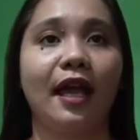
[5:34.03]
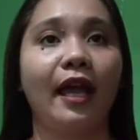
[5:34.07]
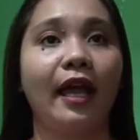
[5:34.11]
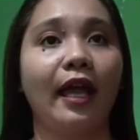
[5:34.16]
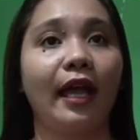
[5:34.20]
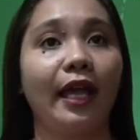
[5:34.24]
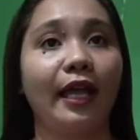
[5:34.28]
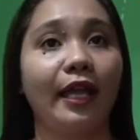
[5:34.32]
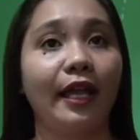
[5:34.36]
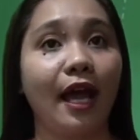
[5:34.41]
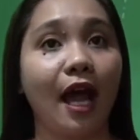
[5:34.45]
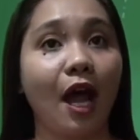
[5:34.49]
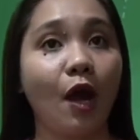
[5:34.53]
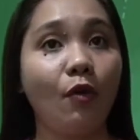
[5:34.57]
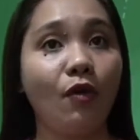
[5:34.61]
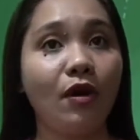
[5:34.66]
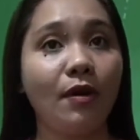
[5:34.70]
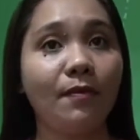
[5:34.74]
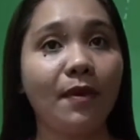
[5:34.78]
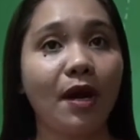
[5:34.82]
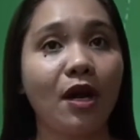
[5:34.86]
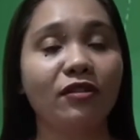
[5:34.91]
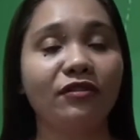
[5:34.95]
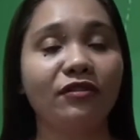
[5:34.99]
And how
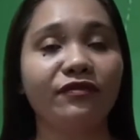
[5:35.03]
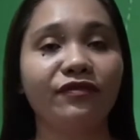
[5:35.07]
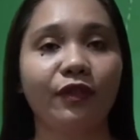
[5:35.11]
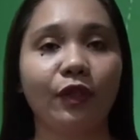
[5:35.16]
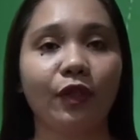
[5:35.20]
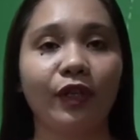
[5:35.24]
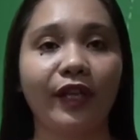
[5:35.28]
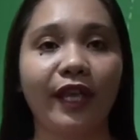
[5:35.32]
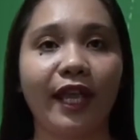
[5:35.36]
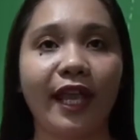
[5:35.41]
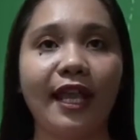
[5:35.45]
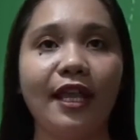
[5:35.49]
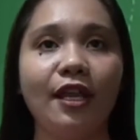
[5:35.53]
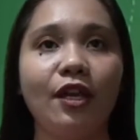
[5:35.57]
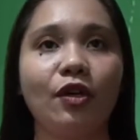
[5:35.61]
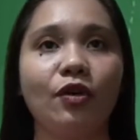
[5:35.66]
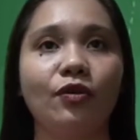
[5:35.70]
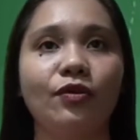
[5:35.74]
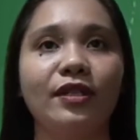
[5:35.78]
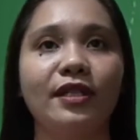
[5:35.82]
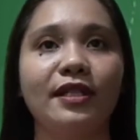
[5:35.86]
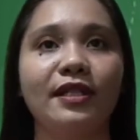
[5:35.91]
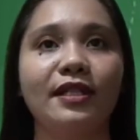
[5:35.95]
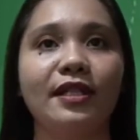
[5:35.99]
about
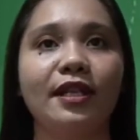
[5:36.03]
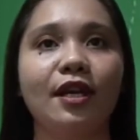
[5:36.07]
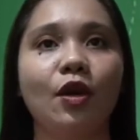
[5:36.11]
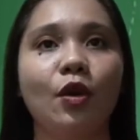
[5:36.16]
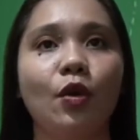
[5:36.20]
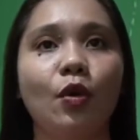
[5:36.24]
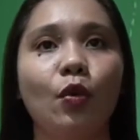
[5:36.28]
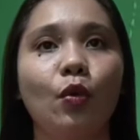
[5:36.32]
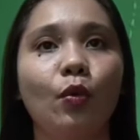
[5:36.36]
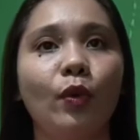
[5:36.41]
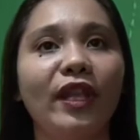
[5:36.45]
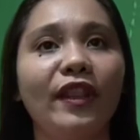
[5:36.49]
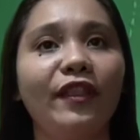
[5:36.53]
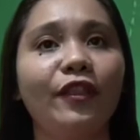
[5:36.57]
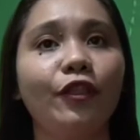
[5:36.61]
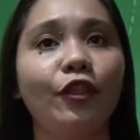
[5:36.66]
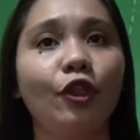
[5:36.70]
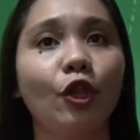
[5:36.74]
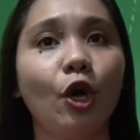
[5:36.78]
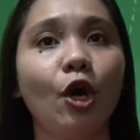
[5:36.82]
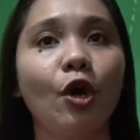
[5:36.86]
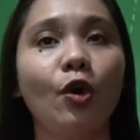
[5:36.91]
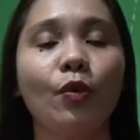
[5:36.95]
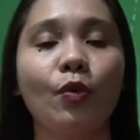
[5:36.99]
volcanoes with
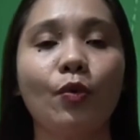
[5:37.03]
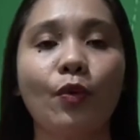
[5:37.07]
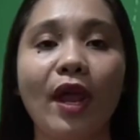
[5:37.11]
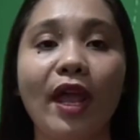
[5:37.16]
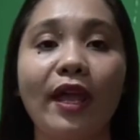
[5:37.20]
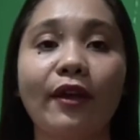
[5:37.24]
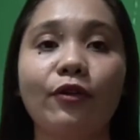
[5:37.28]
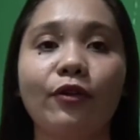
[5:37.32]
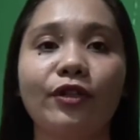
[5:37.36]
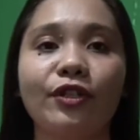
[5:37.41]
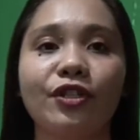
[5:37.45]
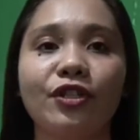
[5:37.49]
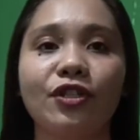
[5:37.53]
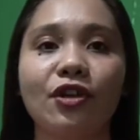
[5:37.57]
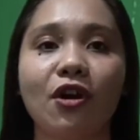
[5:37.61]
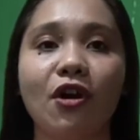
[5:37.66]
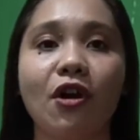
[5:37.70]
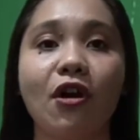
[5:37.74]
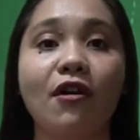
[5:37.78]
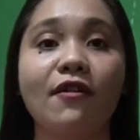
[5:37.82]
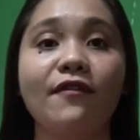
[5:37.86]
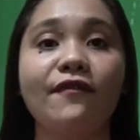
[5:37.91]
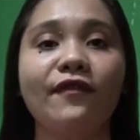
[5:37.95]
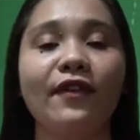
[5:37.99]
no record
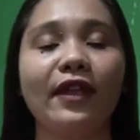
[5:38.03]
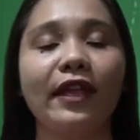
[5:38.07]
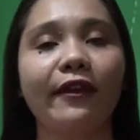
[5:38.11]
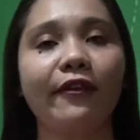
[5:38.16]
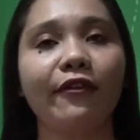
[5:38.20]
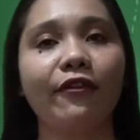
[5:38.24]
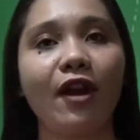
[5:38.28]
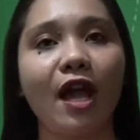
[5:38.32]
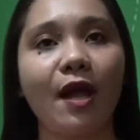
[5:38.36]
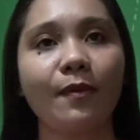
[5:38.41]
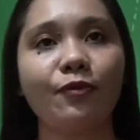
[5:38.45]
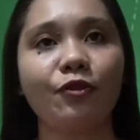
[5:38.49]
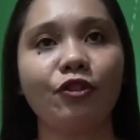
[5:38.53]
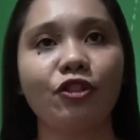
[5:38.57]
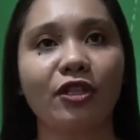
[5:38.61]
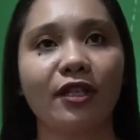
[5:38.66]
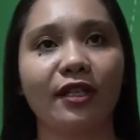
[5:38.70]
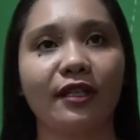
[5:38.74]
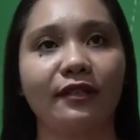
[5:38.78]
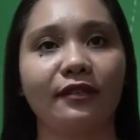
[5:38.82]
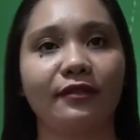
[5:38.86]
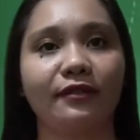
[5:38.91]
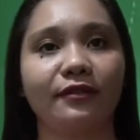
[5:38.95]
of eruption?